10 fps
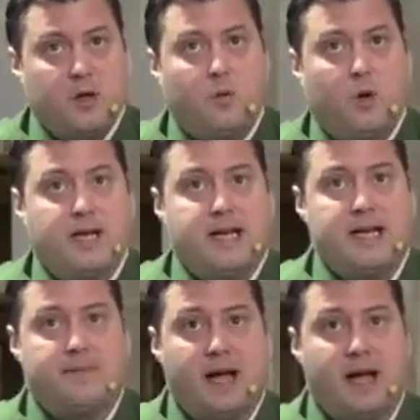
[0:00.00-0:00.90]
what he
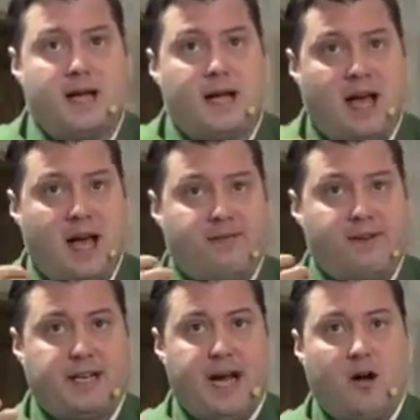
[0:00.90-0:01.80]
may have
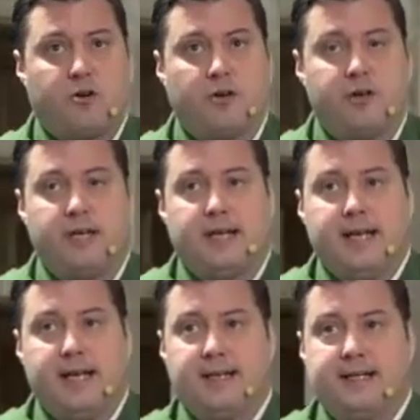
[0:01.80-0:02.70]
encountered
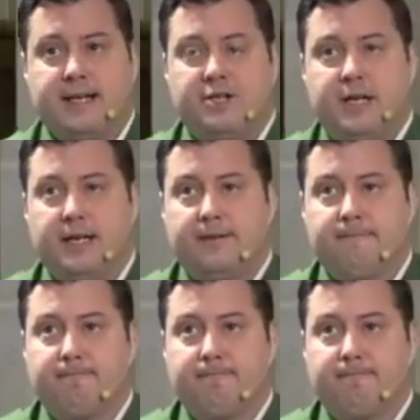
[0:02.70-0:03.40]
in teaching.